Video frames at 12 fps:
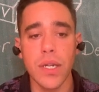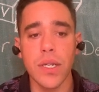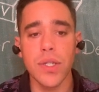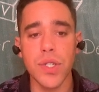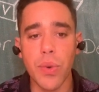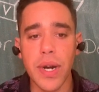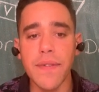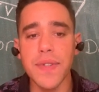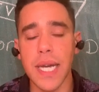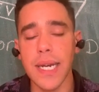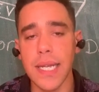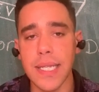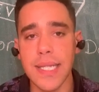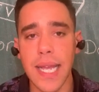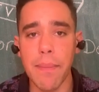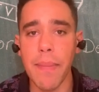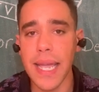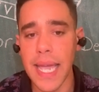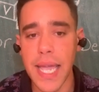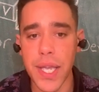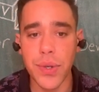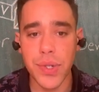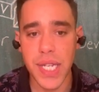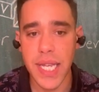So what I've done is set my
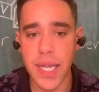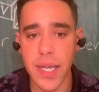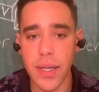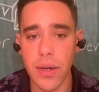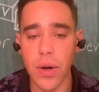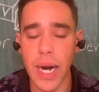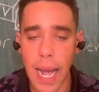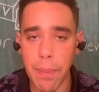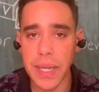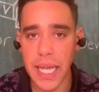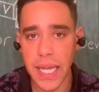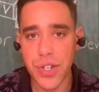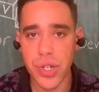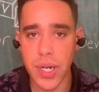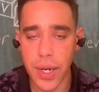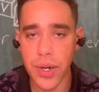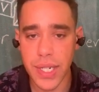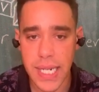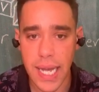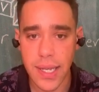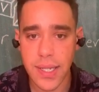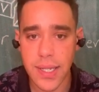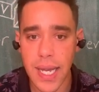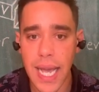AUT, or application under
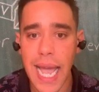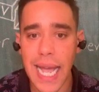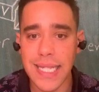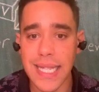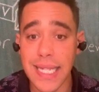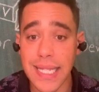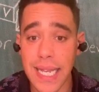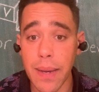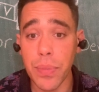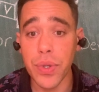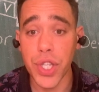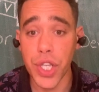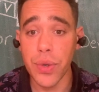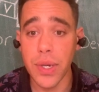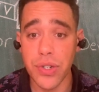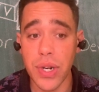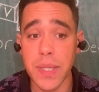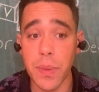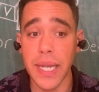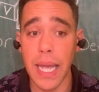test, as that sample Qt address book